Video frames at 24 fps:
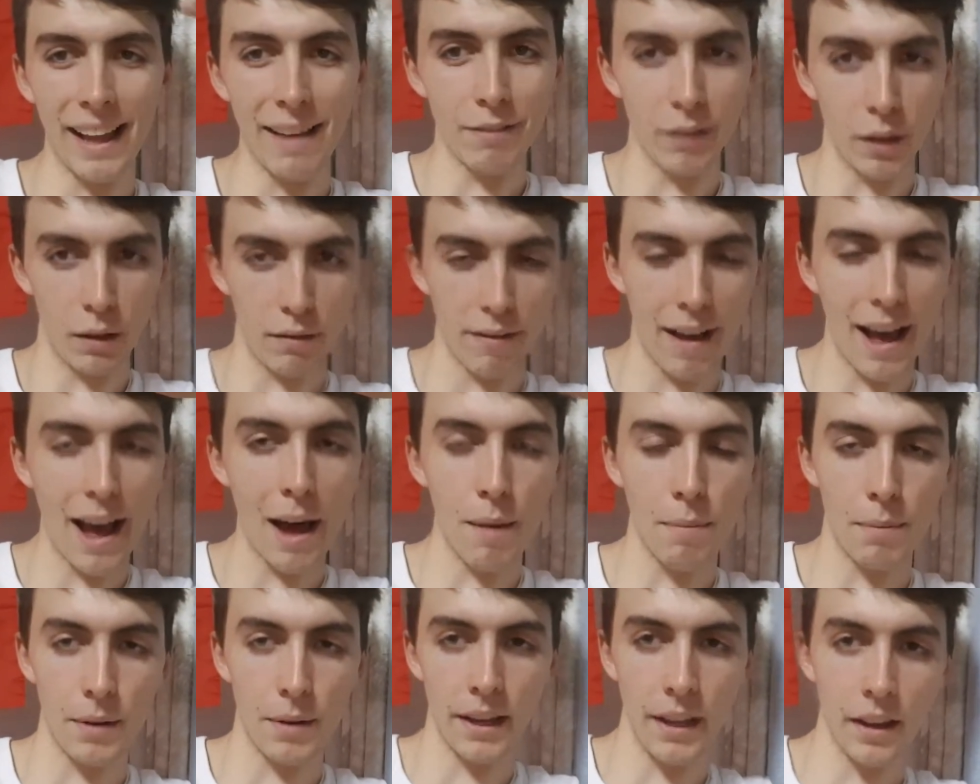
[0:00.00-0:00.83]
Similar
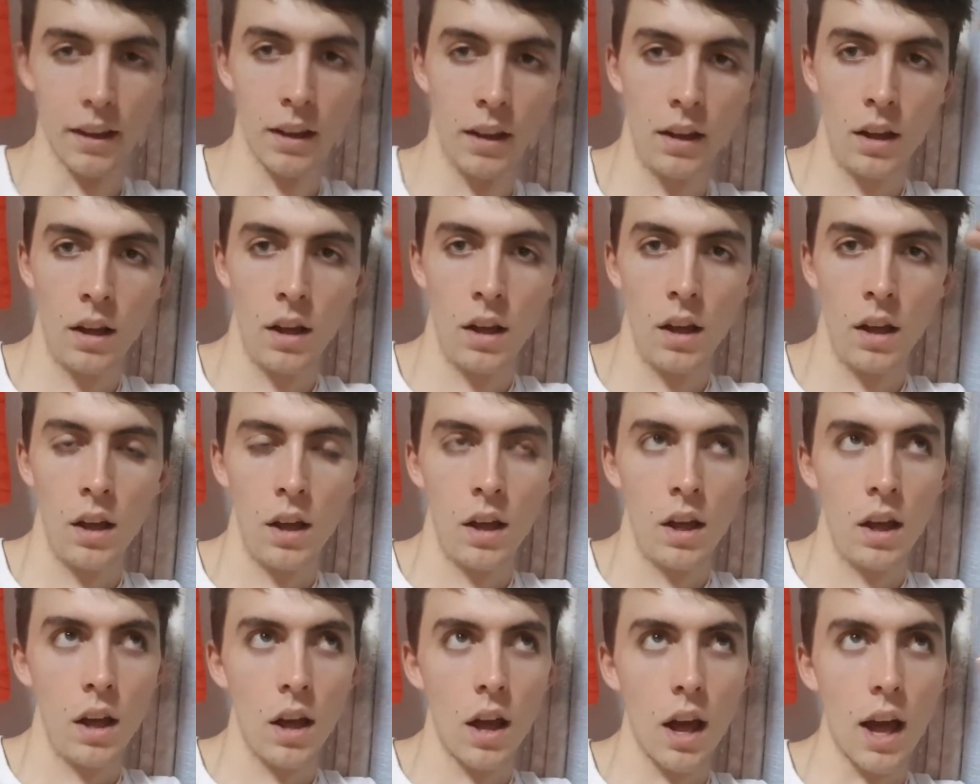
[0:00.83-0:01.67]
to la.
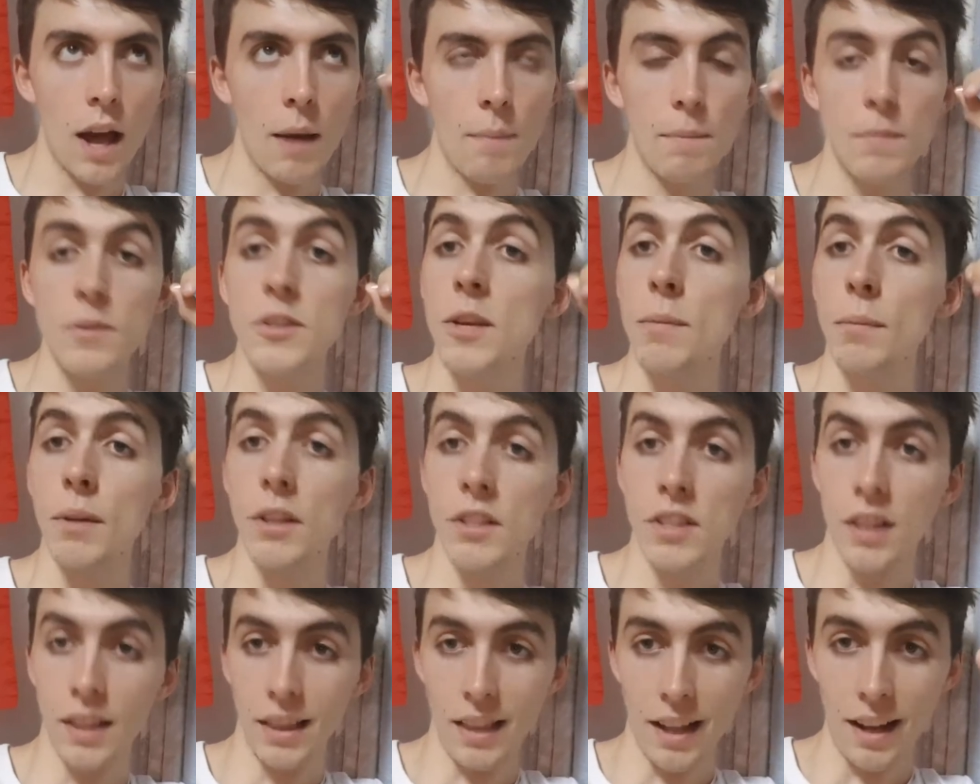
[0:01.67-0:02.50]
Because, so,
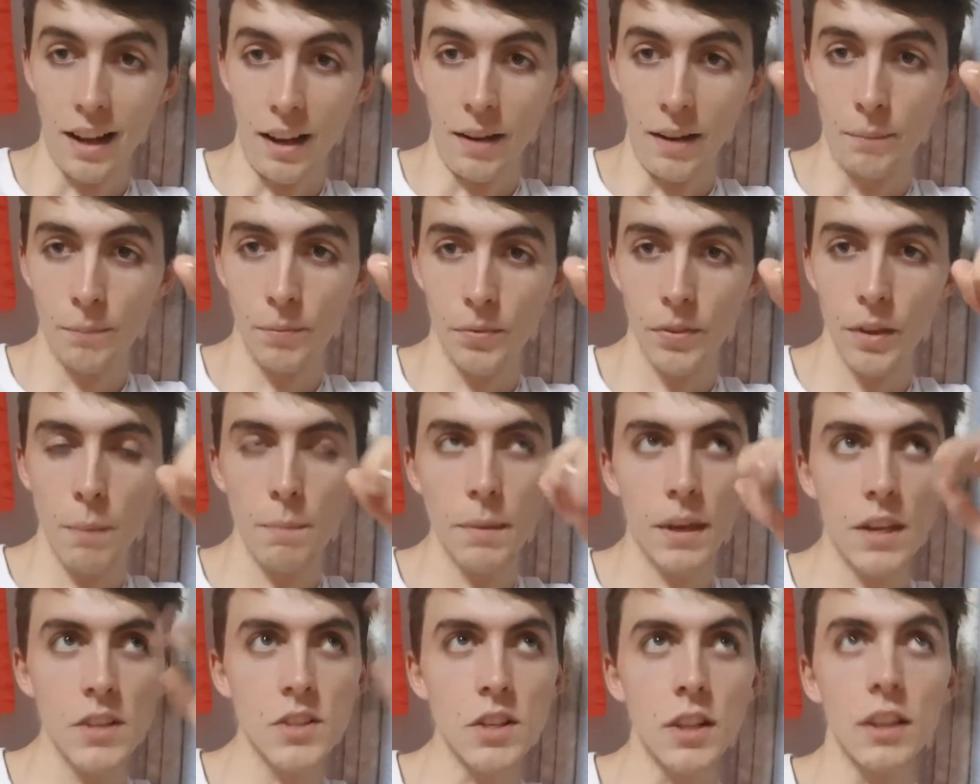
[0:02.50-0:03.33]
la denotes
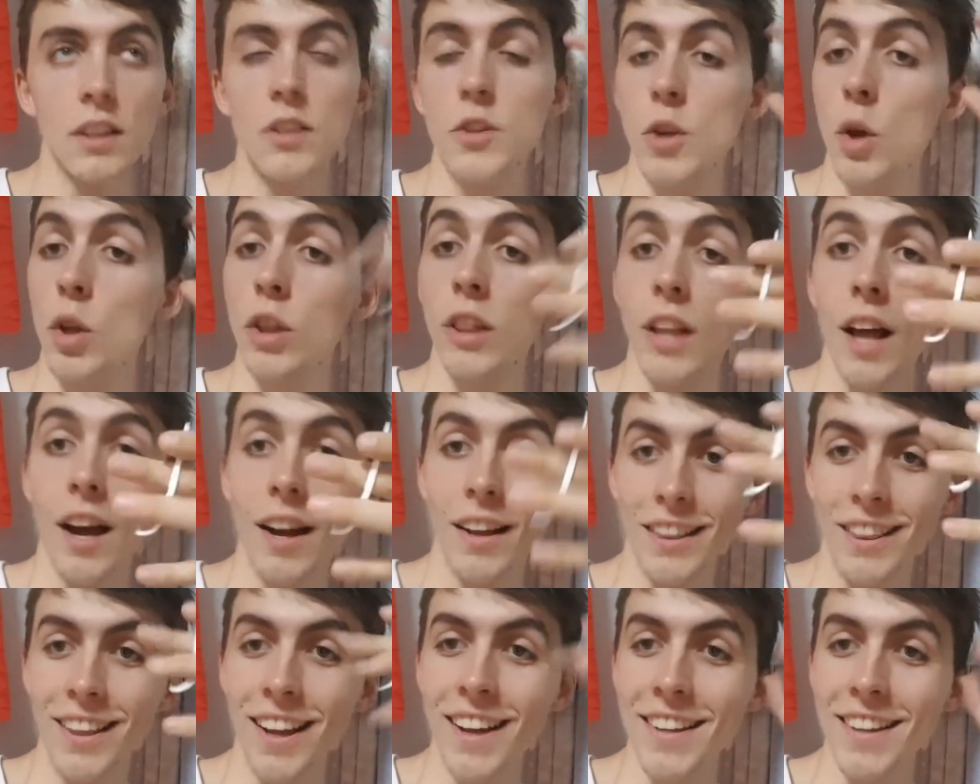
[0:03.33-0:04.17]

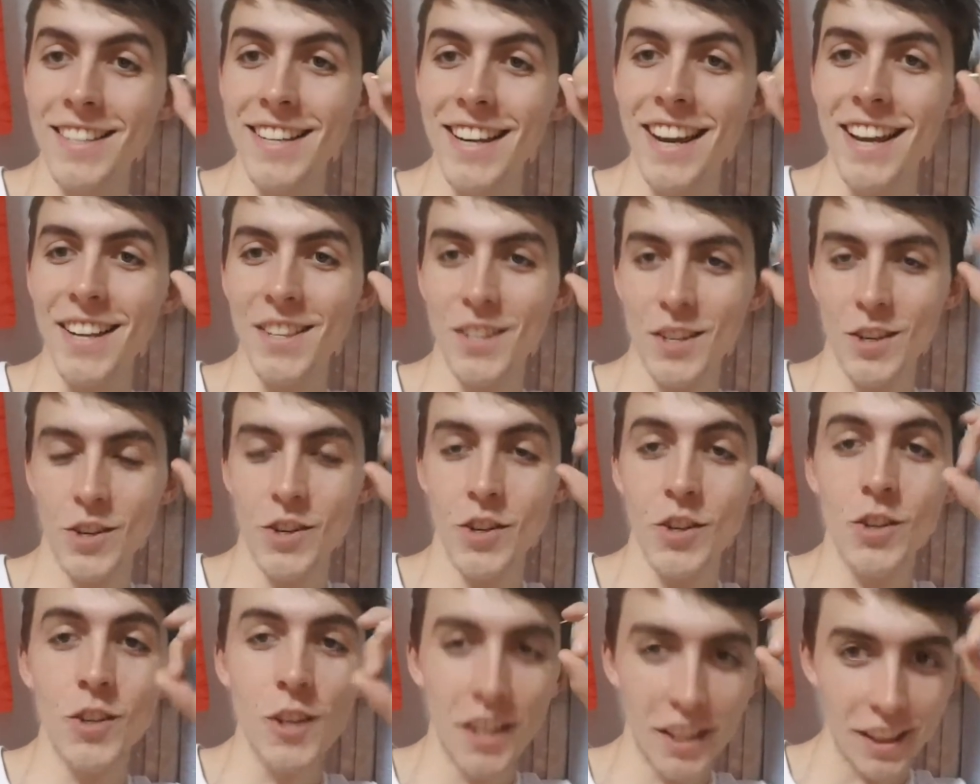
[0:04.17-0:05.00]
a change in
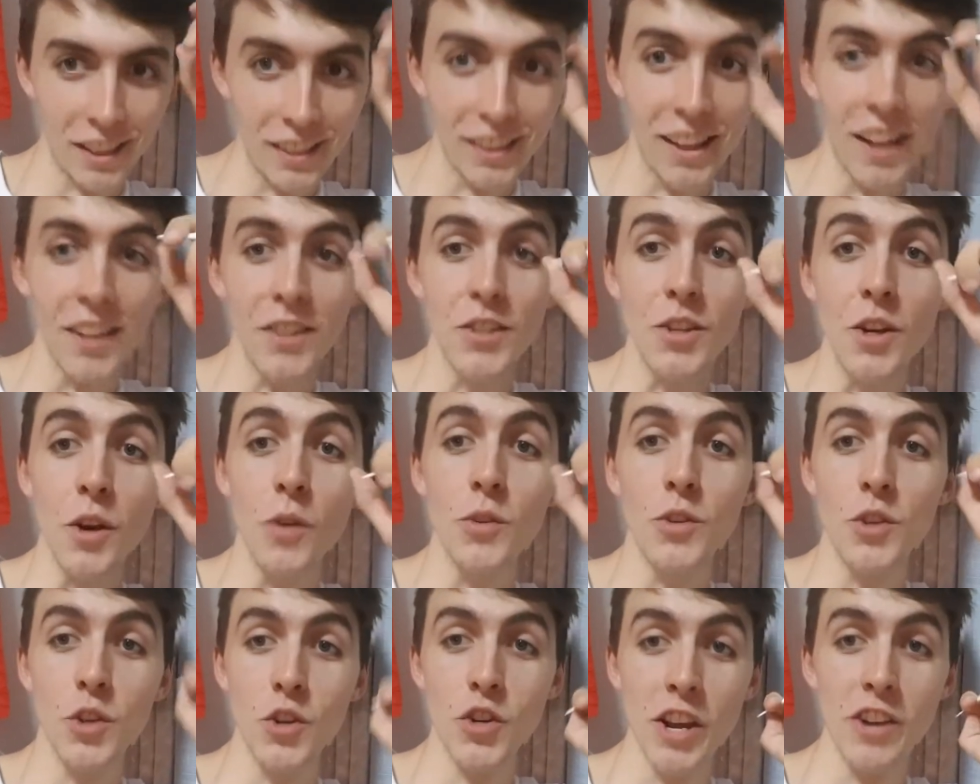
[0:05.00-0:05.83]
state. So, wo zhi
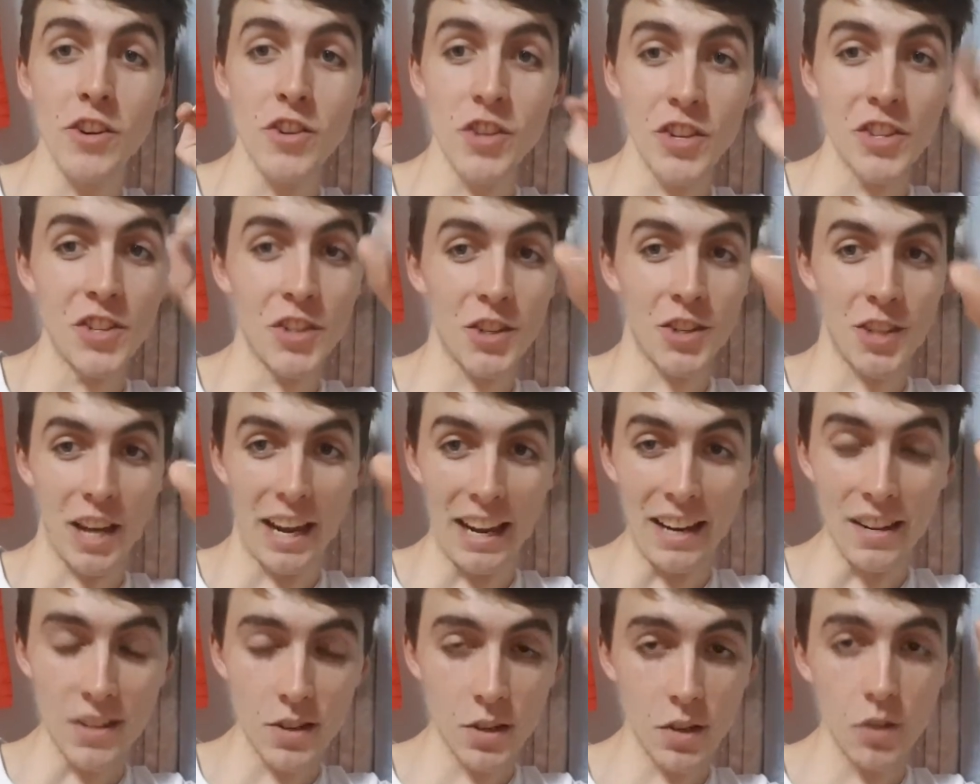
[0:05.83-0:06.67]
dao le
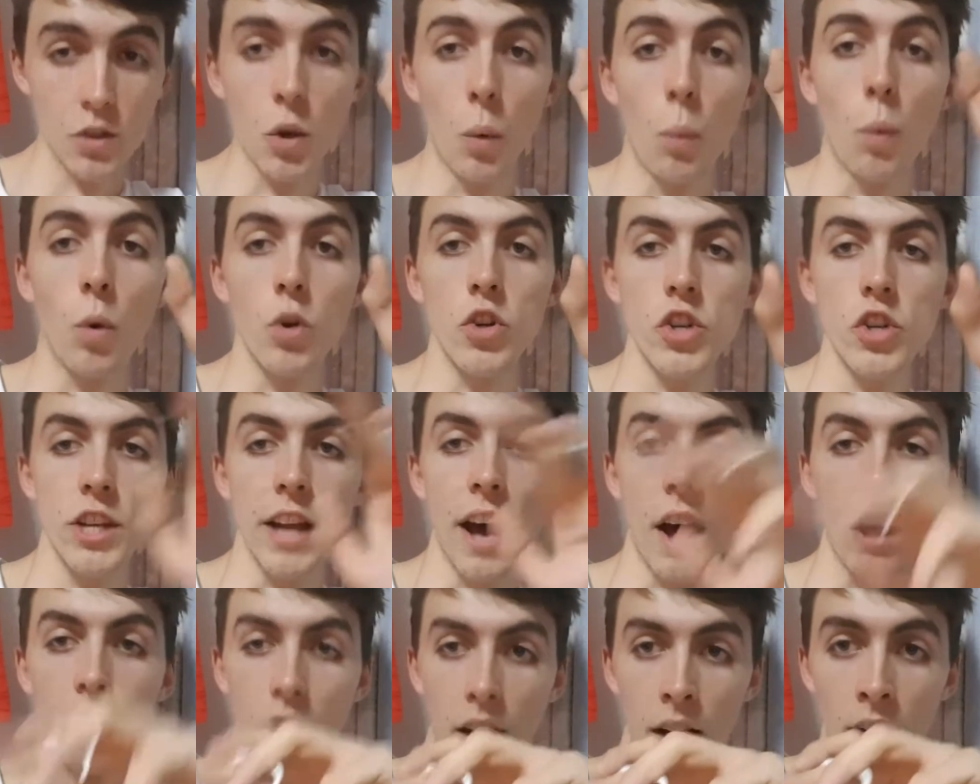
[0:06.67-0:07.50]
is like,
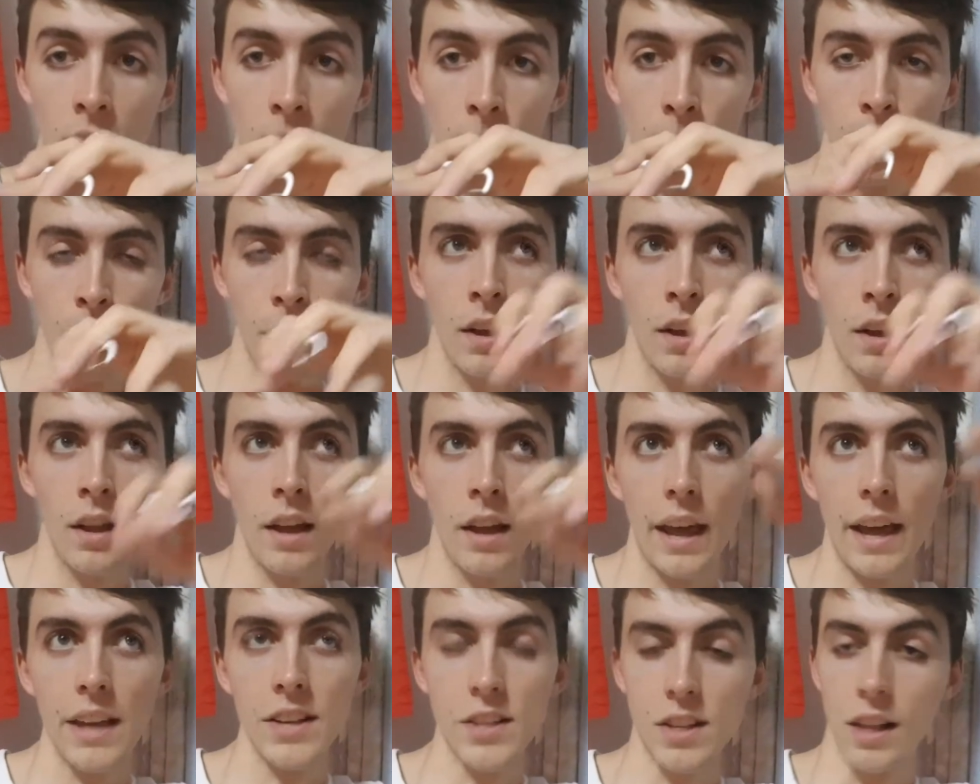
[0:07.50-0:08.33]
previously I did not know,
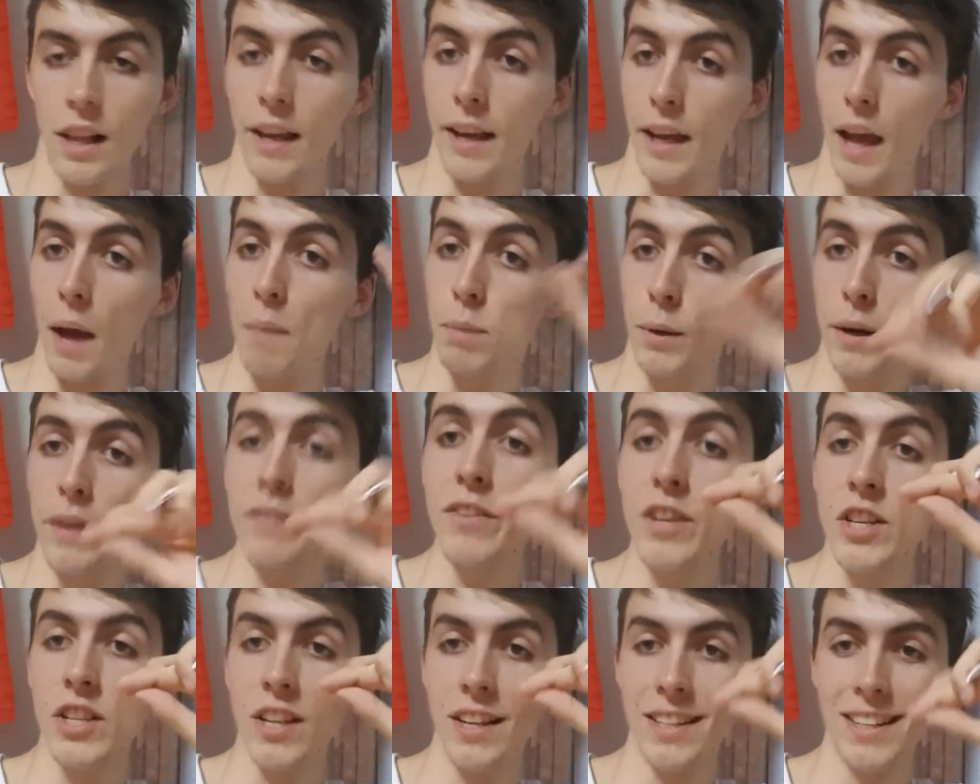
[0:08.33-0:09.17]
now I know.
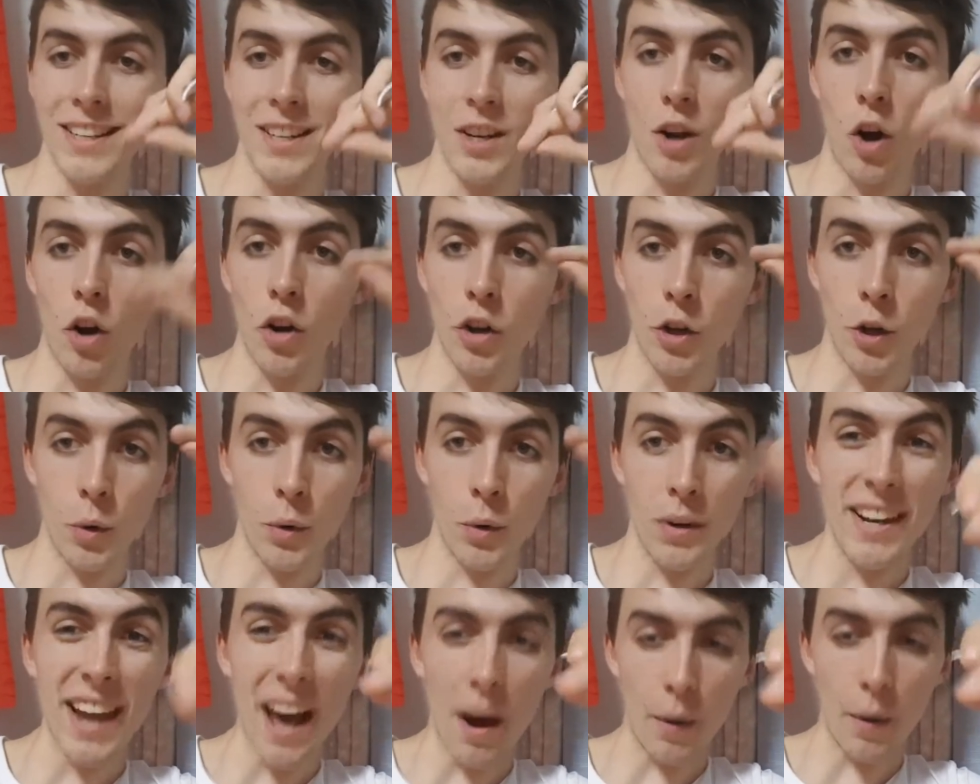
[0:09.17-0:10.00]
Whereas,
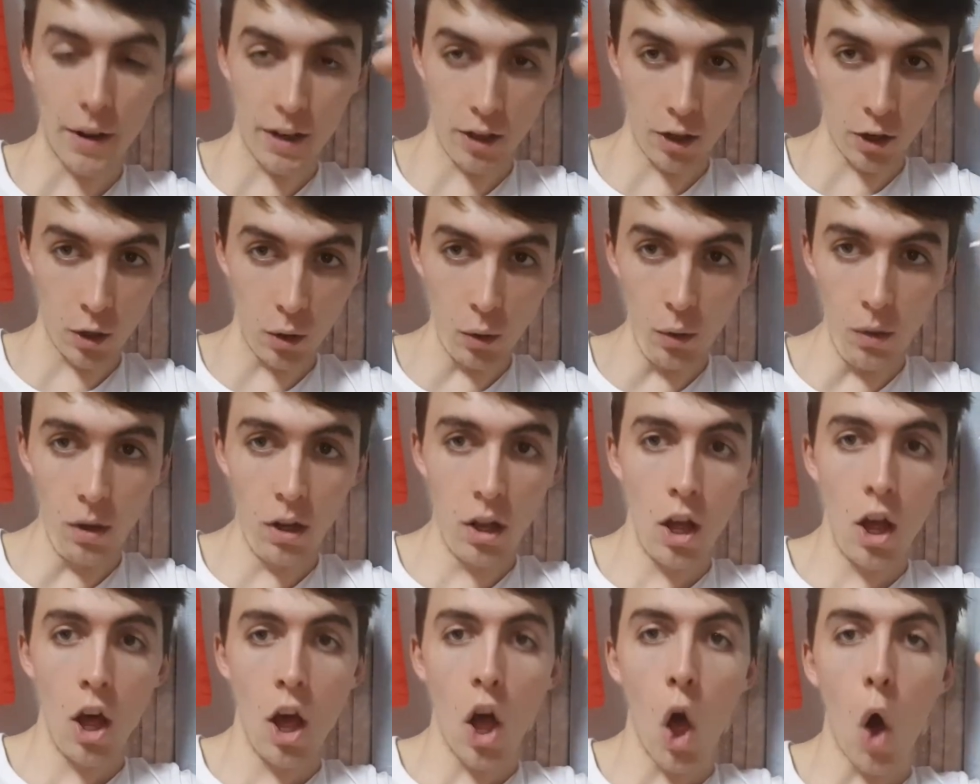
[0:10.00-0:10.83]
wo xiao qi
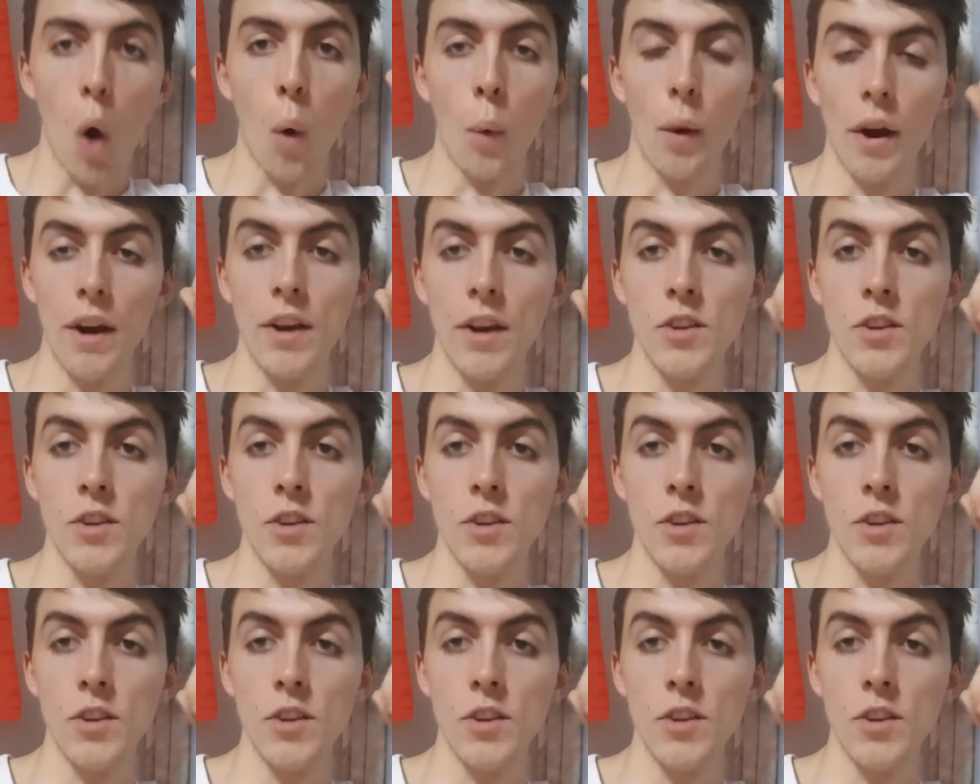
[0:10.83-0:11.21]
lai is like,